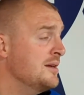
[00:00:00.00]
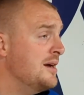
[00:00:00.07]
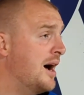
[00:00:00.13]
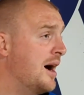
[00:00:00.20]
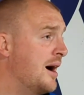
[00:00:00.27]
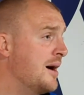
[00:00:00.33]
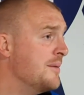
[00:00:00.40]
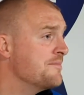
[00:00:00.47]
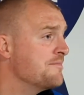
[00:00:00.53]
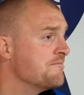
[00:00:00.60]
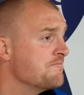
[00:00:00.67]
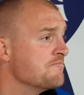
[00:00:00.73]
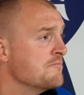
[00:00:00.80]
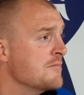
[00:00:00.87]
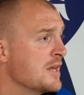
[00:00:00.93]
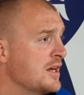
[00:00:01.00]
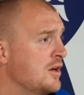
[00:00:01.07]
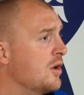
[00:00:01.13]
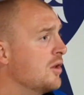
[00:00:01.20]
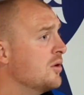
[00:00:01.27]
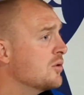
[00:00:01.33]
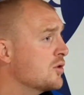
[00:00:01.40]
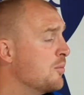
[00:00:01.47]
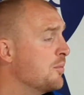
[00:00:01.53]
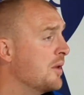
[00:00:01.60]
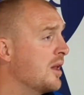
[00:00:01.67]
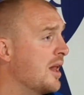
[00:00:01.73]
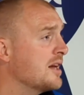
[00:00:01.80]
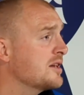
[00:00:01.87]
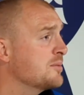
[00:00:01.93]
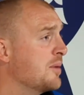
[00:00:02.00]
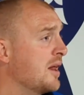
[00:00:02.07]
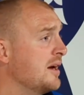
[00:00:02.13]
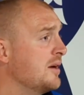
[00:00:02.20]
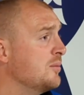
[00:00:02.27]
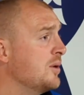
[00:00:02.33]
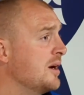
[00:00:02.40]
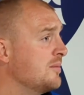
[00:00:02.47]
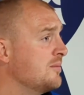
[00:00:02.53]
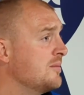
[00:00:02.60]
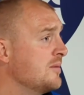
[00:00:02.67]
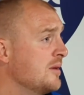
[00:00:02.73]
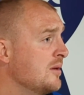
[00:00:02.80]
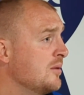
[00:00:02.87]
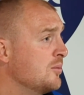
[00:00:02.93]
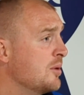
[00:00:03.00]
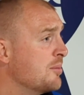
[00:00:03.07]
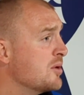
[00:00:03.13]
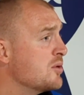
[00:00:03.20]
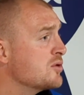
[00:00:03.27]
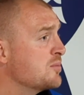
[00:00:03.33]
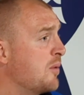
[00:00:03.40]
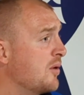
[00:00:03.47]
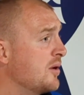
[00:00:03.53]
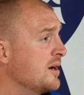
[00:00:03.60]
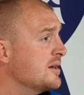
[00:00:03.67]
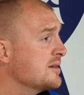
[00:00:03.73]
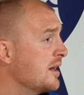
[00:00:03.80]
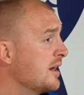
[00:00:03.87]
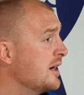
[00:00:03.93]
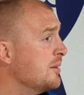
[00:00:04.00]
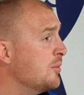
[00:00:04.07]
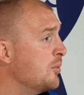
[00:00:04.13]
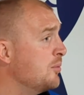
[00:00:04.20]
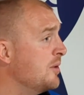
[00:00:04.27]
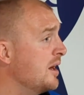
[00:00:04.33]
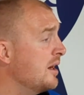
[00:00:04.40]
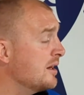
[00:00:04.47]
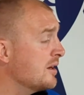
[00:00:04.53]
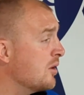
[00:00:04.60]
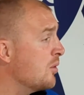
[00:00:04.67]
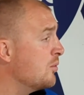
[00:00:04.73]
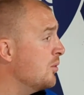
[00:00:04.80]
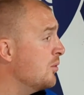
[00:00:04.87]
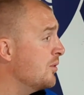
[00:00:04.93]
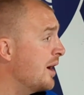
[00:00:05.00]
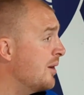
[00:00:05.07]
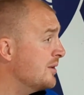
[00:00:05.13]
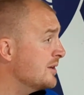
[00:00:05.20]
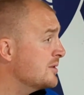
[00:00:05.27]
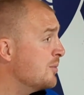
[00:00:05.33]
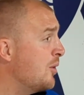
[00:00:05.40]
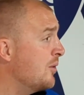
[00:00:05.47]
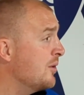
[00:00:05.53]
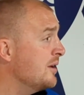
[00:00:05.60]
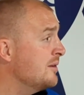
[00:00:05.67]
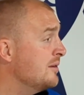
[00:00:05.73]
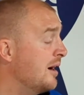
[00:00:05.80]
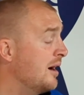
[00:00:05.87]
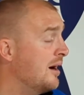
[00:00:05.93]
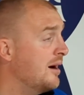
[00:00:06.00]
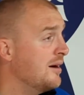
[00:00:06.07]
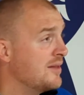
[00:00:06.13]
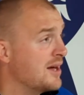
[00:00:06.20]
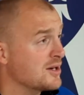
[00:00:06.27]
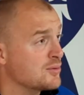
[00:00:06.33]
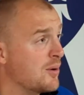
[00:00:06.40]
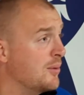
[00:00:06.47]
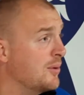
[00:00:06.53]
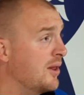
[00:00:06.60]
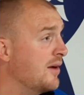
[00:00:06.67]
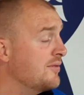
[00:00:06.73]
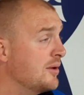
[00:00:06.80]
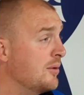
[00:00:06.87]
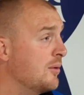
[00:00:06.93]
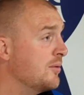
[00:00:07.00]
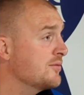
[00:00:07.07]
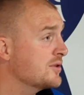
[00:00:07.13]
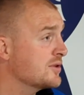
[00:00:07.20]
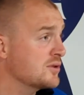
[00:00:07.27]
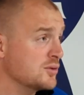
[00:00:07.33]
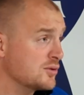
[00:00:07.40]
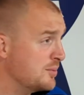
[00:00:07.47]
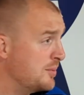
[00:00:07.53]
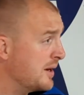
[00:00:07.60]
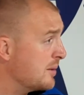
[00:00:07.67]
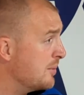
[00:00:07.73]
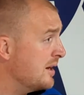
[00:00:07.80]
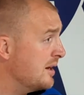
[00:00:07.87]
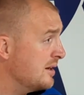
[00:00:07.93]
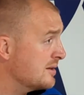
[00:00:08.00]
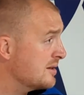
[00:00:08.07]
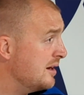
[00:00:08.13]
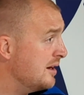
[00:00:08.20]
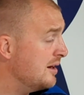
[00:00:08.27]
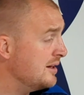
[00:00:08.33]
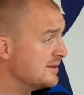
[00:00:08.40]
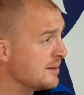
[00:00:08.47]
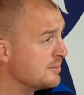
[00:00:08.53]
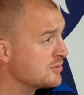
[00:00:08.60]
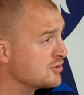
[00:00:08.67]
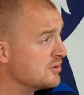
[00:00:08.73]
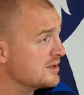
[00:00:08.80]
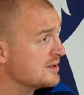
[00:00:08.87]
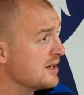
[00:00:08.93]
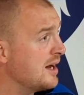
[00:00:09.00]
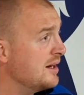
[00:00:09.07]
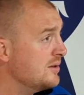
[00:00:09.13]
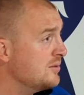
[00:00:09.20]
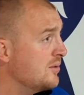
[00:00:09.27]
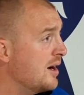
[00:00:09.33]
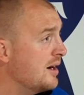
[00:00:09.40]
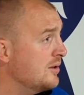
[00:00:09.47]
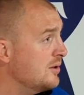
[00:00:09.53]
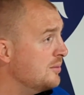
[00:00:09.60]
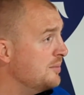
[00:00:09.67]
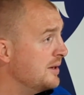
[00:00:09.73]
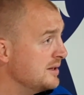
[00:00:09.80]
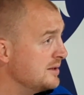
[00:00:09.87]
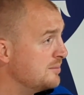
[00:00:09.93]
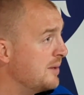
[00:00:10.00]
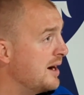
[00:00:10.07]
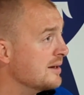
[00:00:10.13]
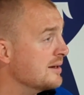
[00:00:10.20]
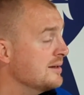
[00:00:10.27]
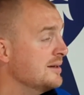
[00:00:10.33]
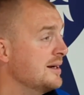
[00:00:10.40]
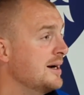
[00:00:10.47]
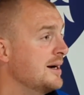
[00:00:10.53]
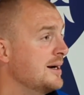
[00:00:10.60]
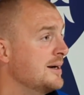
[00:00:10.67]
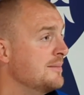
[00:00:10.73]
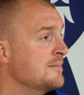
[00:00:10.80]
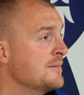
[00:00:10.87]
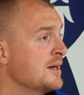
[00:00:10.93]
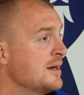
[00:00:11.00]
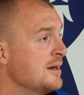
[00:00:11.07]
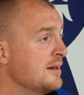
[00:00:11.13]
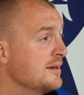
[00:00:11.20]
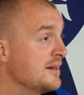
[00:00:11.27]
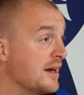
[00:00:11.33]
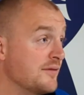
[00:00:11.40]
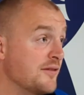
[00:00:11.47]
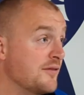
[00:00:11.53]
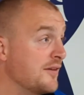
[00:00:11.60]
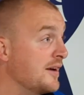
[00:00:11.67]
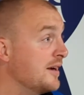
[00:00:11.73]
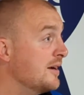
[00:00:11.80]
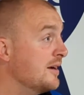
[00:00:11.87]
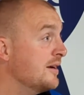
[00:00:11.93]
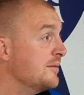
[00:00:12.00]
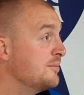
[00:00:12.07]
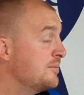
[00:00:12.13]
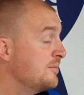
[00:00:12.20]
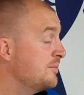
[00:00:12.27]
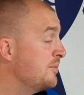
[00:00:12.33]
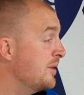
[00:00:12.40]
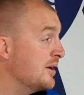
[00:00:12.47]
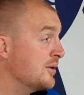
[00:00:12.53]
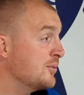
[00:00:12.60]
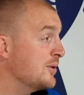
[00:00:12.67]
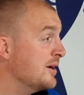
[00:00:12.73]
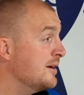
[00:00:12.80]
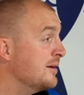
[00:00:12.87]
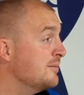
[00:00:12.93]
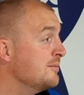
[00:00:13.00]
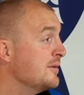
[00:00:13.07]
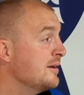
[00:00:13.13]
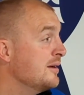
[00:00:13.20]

um, you know, there were a couple of lads playing with with bruised bodies. Liam Hood nearly got ruled out this morning. Uh, that's why we left him on for such big minutes that his hamstring tightened right up and his back. Um, Dave Fifita played with